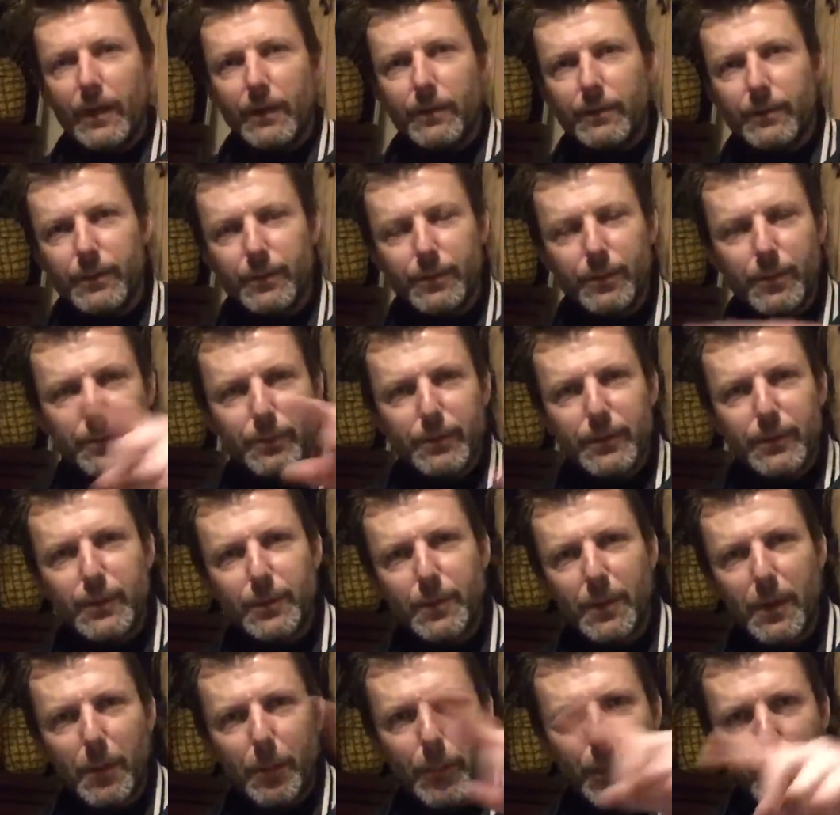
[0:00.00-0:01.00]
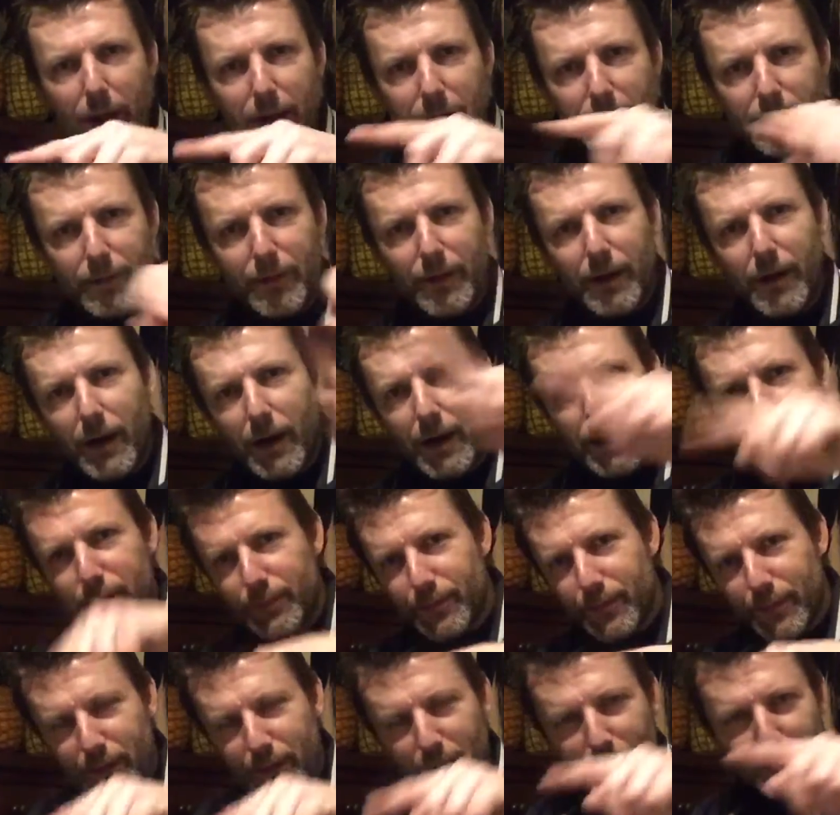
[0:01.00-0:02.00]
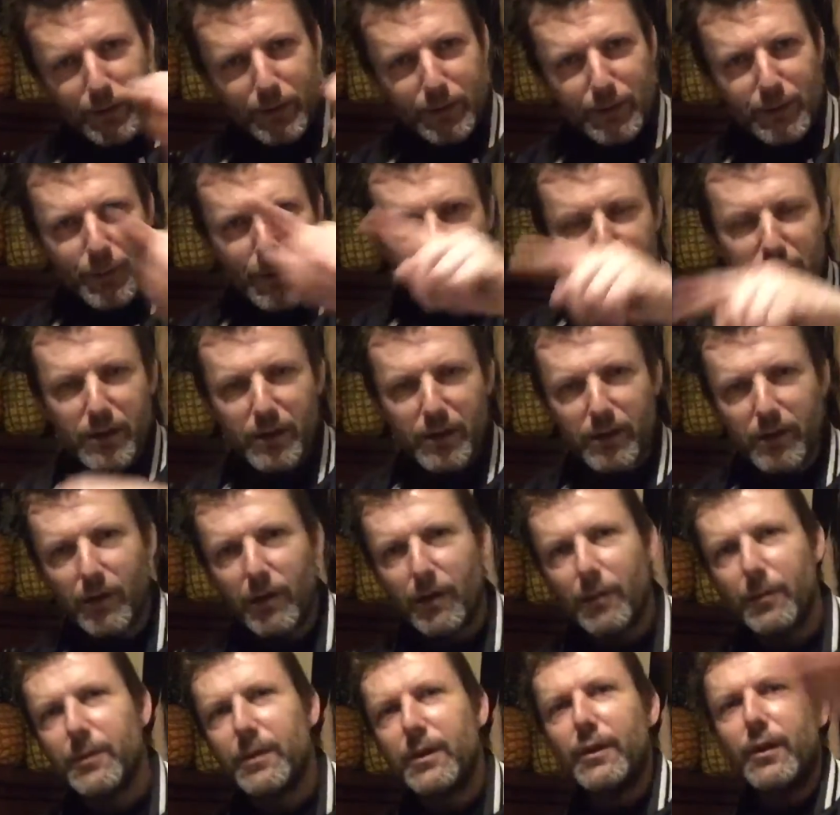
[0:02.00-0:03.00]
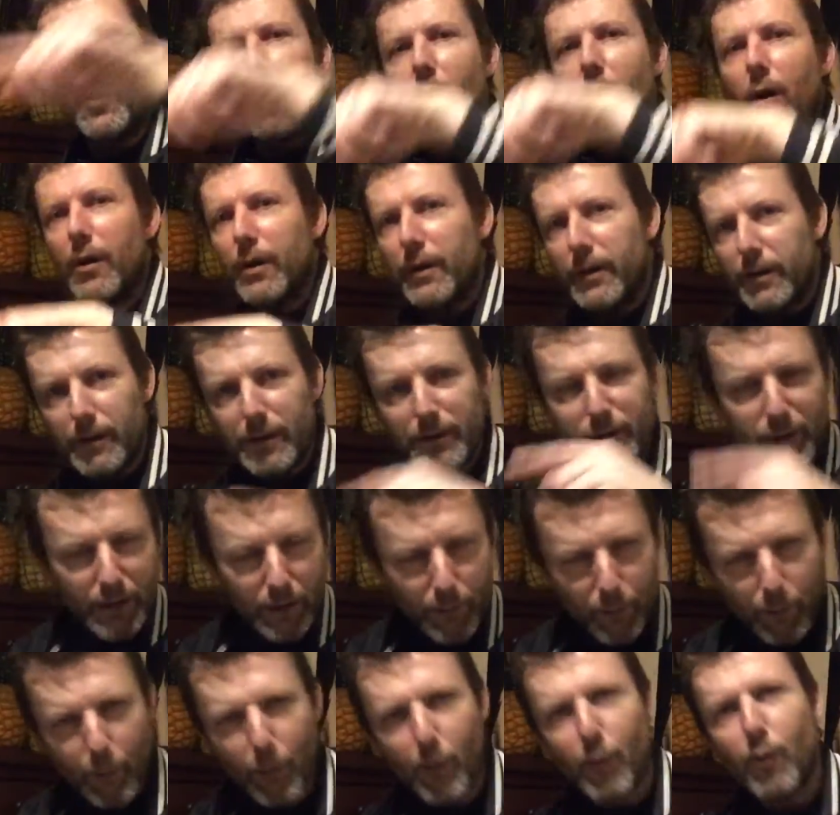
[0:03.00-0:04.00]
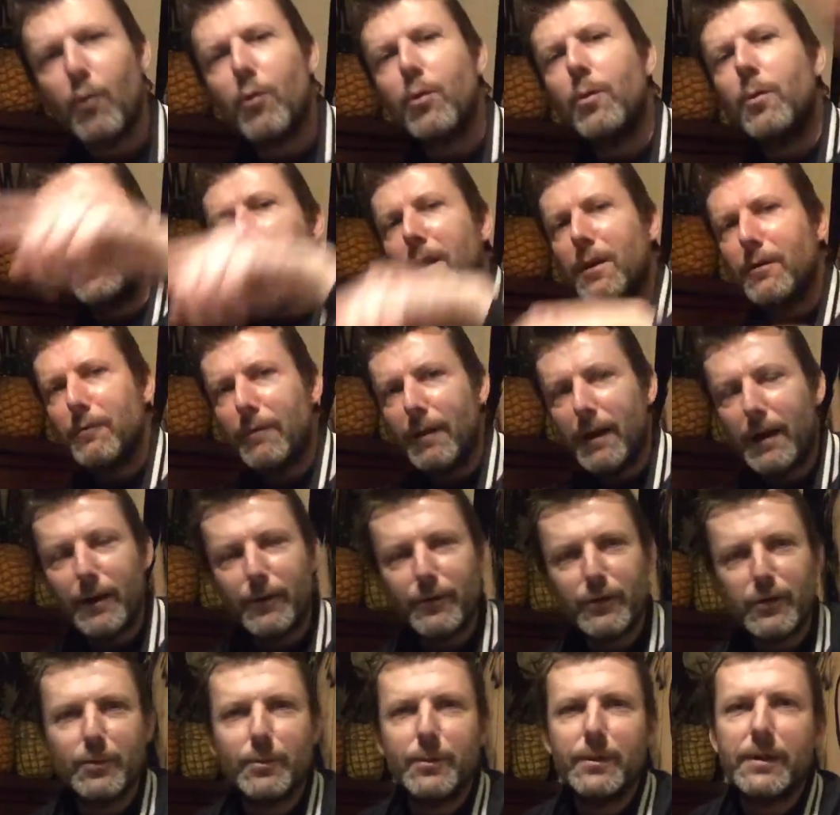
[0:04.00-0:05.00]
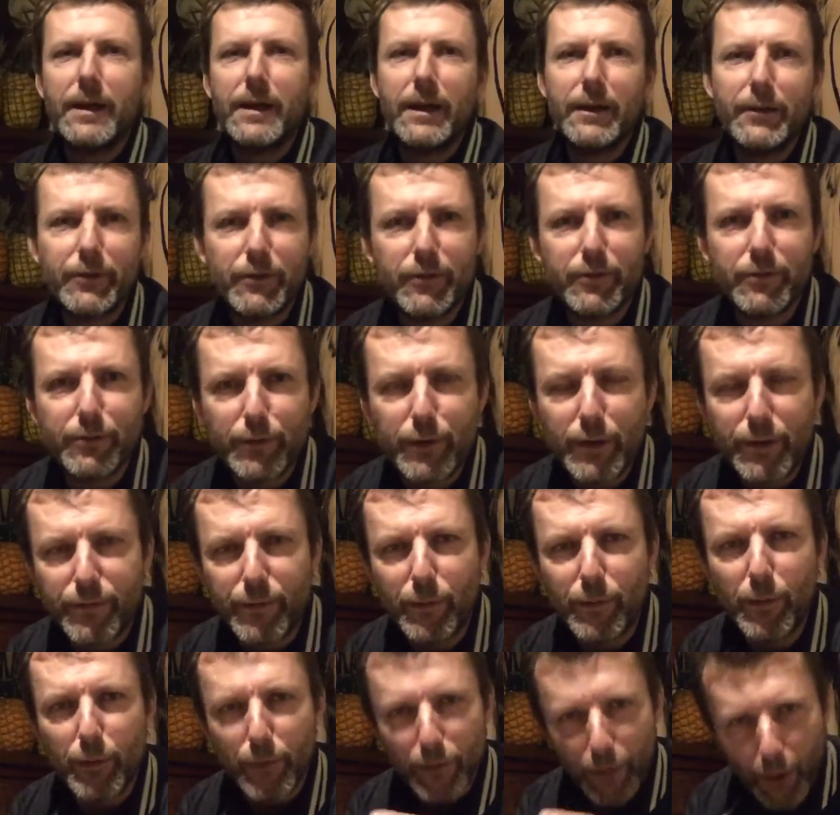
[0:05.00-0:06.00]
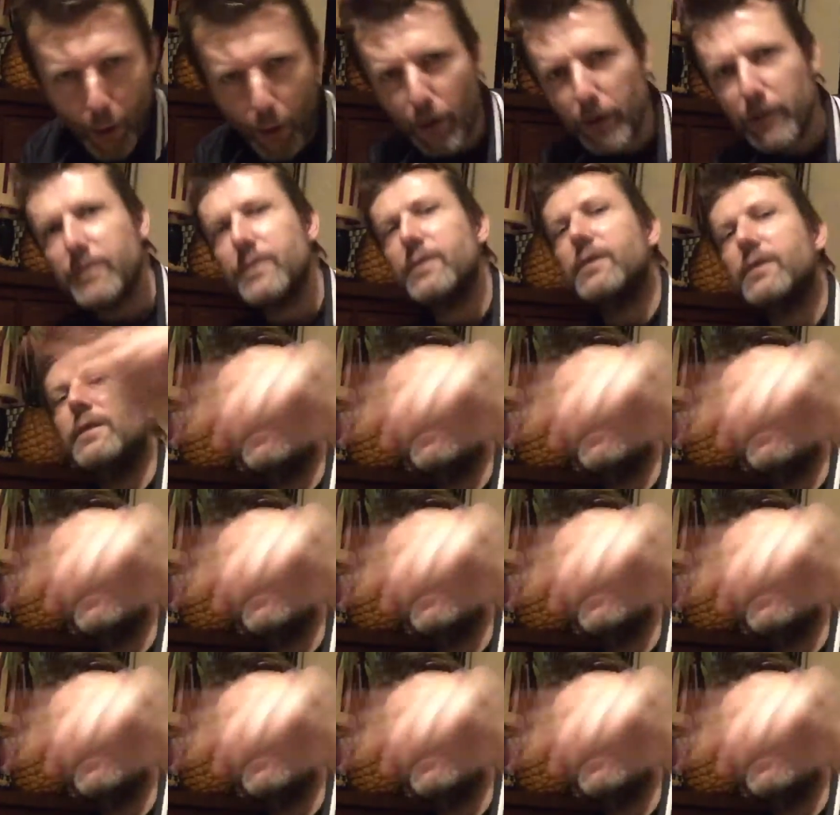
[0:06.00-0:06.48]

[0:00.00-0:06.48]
It used to be a pain in the arse. Like, especially like with a nine, you had to go all the way around. Somebody had three or four nines